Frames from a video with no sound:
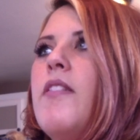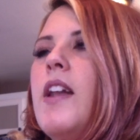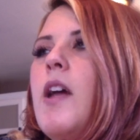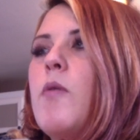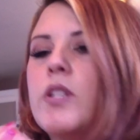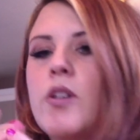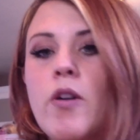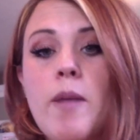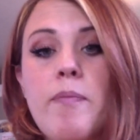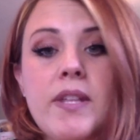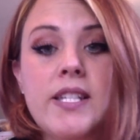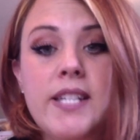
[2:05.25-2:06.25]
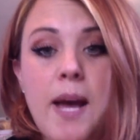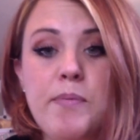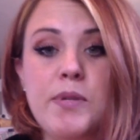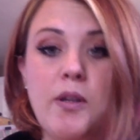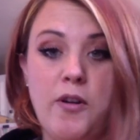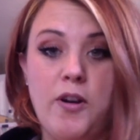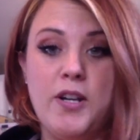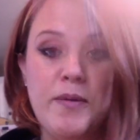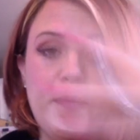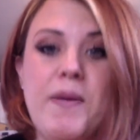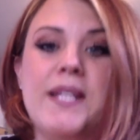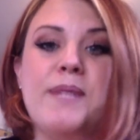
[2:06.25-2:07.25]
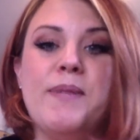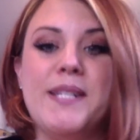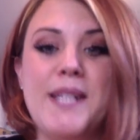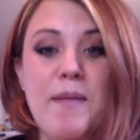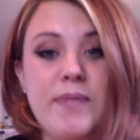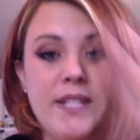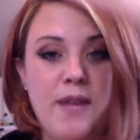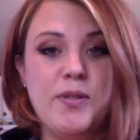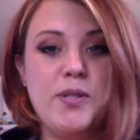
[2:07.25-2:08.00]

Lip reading: then I was going up the steps, or basement steps, and I was